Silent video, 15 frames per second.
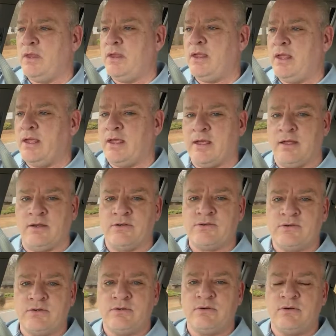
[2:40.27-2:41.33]
and
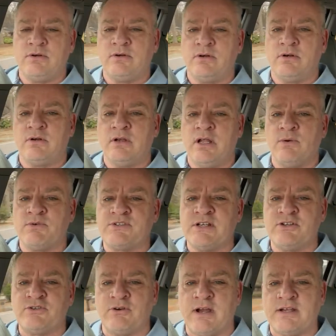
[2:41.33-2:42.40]
it was
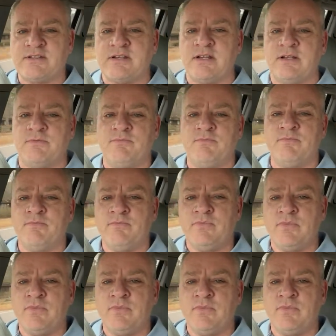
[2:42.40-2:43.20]
interesting.